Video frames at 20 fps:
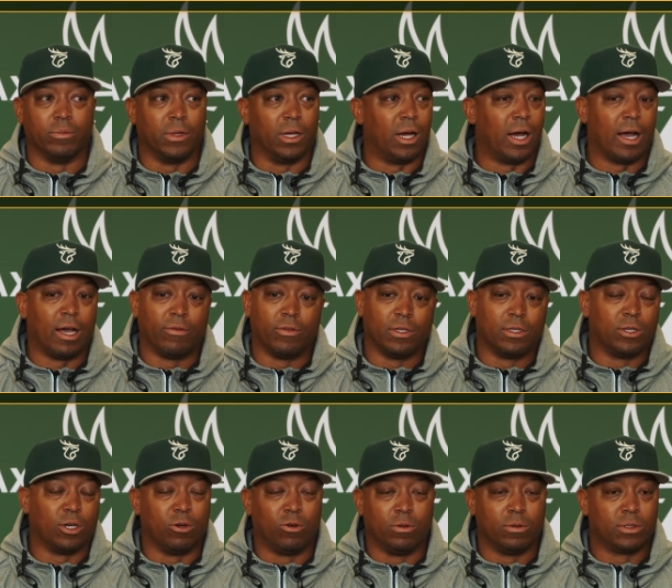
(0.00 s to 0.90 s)
I have the
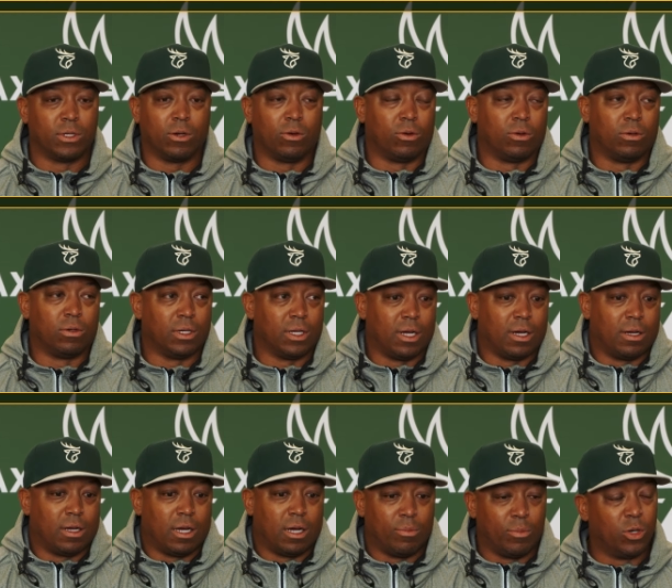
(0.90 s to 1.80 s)
total
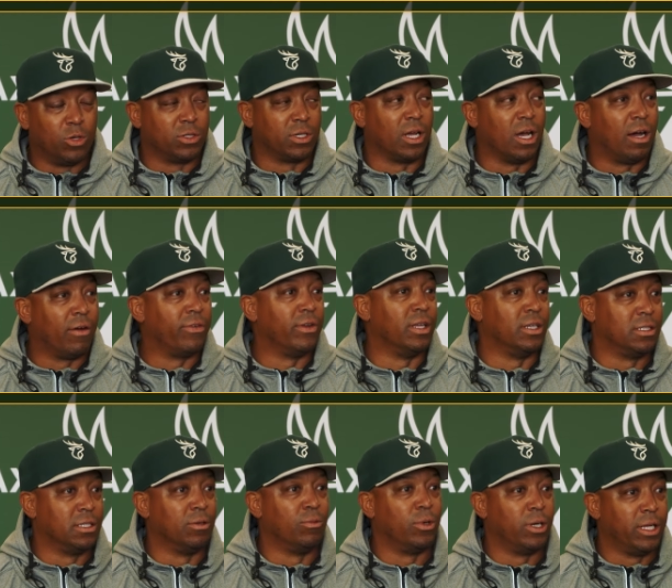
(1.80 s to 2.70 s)
utmost confidence
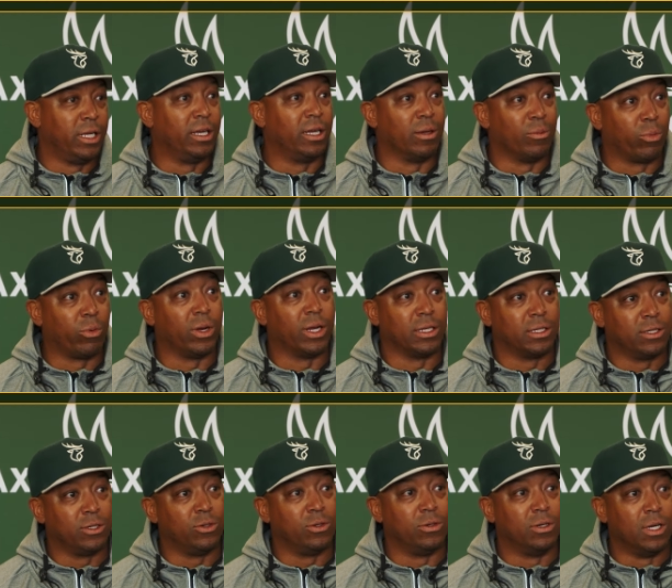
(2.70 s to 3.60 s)
in what he can bring
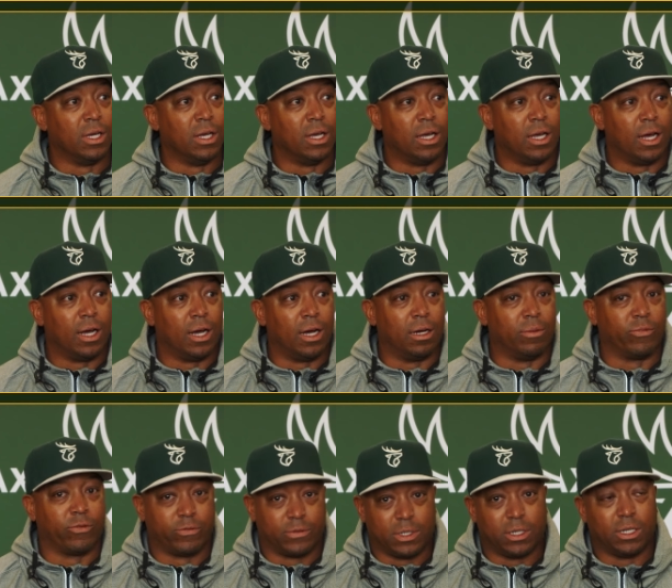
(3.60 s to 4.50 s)
to
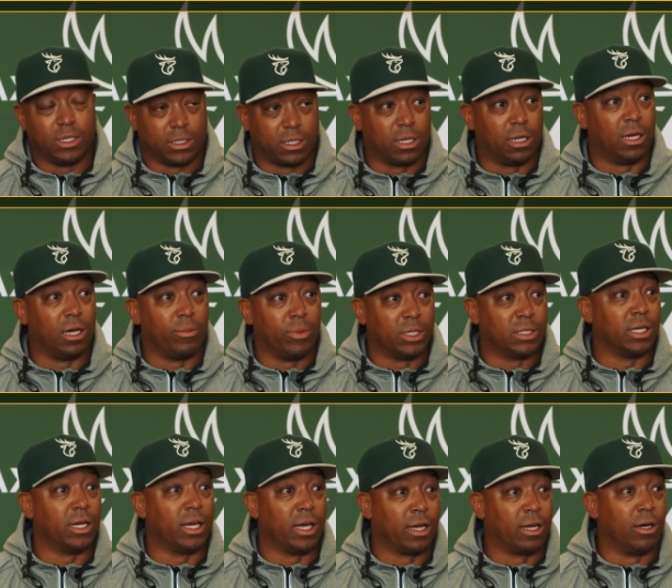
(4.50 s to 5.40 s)
this club as a
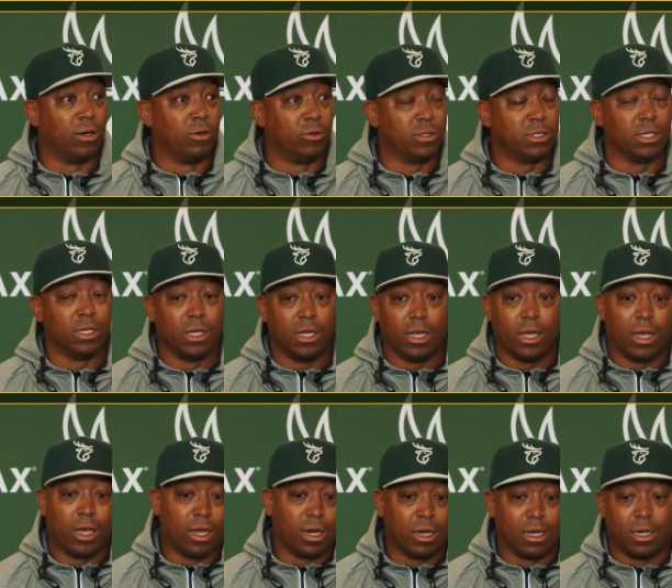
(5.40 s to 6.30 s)
head coach,
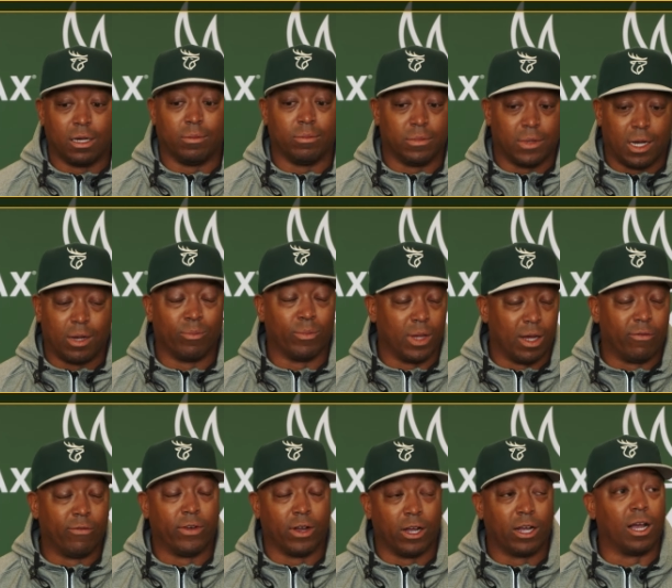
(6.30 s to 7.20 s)
and I'm
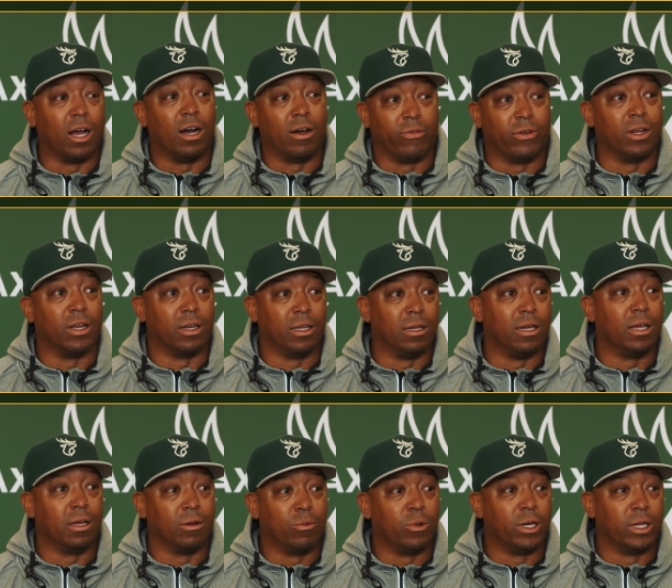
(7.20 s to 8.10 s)
very confident
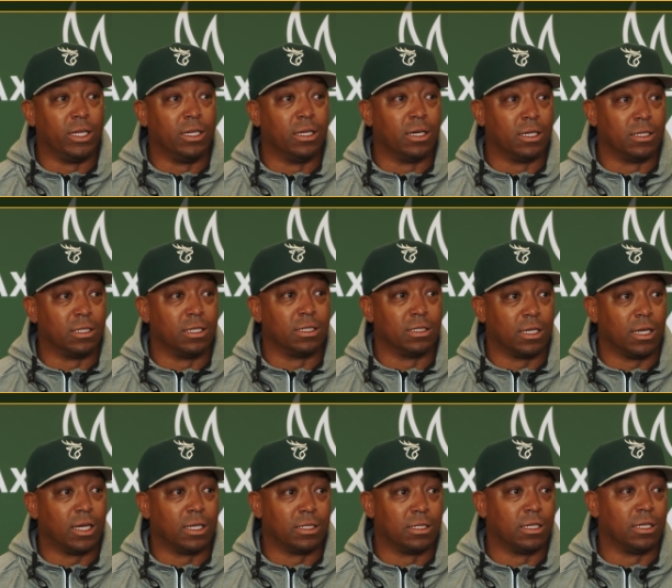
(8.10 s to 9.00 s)
in what he does
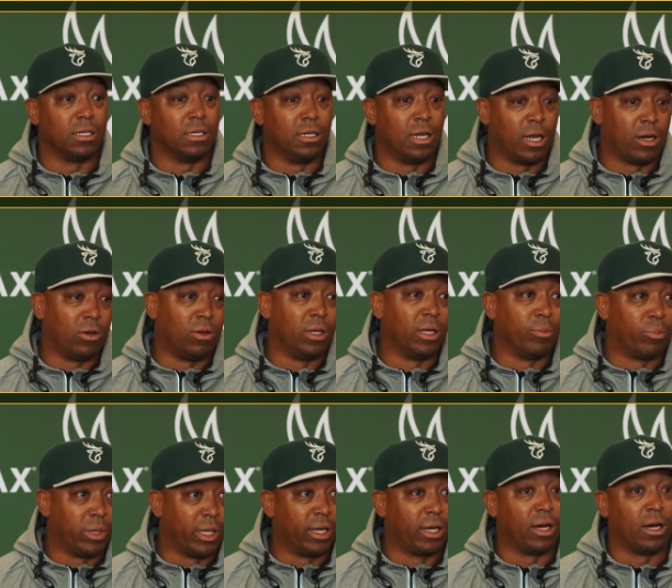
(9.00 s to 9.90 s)
as not only a
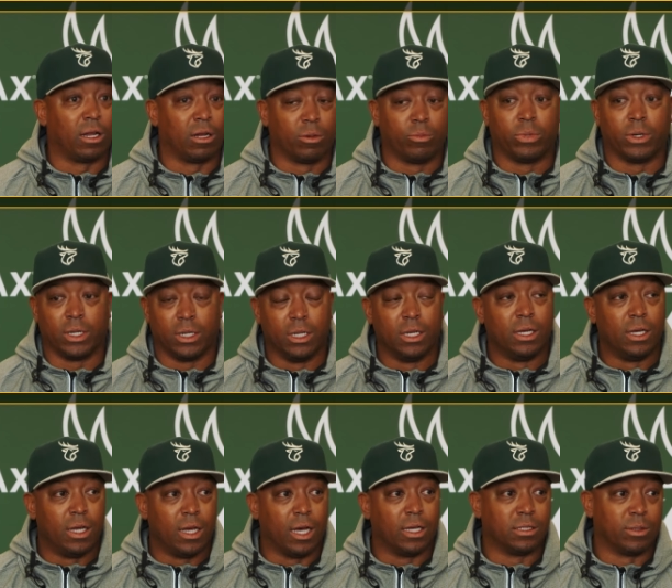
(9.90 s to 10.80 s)
play caller but
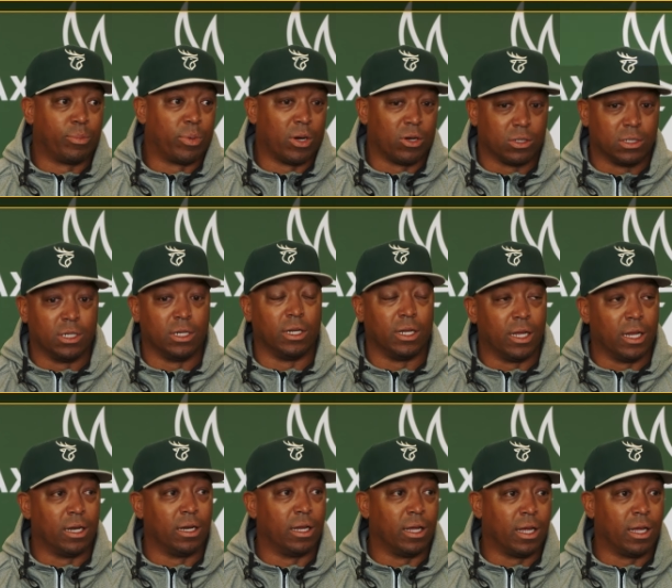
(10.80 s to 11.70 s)
as a person
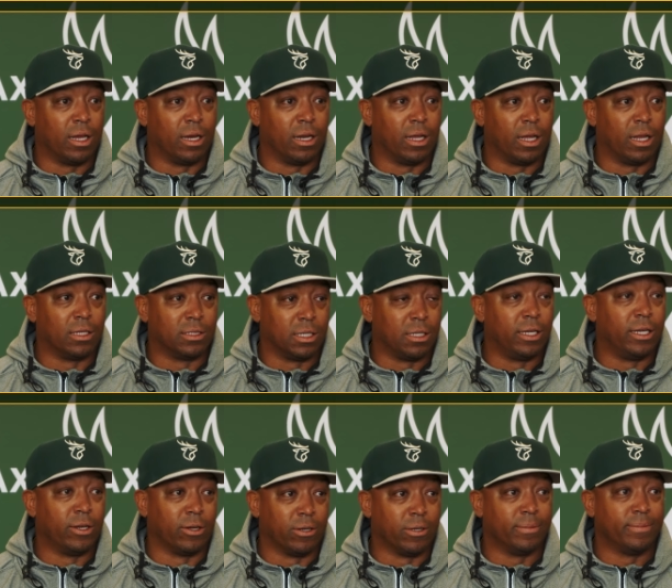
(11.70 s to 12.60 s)
and as a
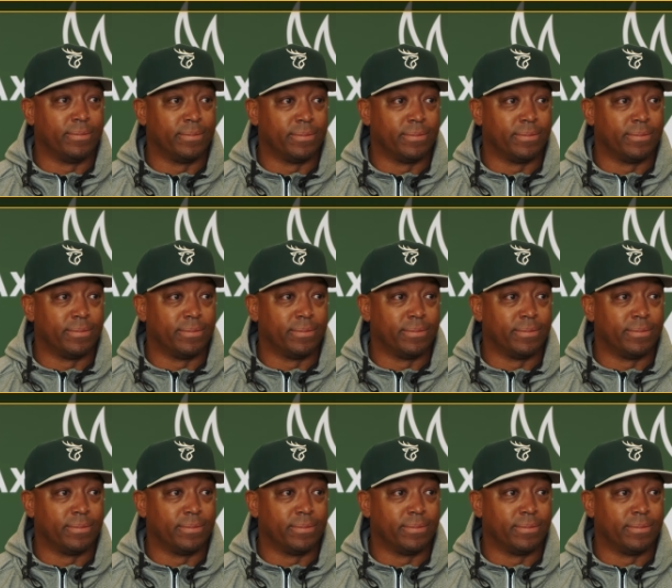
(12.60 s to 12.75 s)
leader.